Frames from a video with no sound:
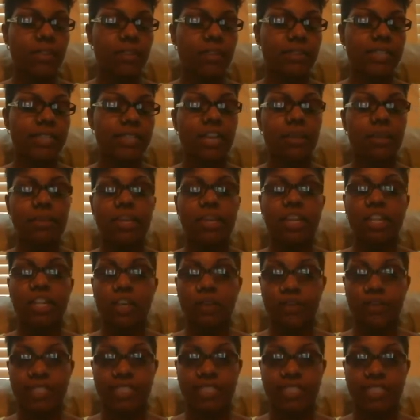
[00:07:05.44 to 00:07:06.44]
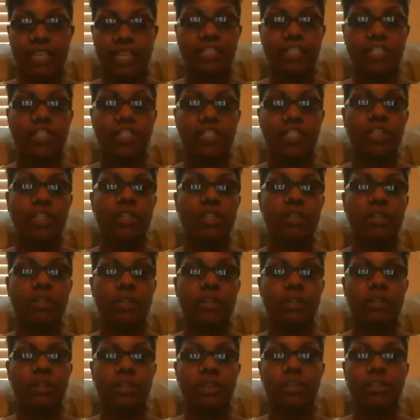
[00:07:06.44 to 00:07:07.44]
documenting your receipts,
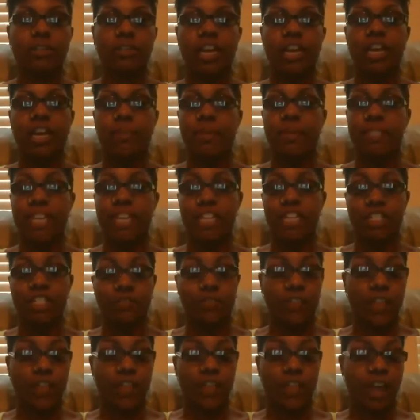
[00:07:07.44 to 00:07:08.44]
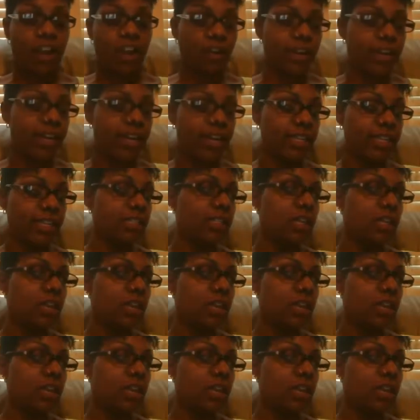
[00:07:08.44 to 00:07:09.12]
your documentation for the IRS,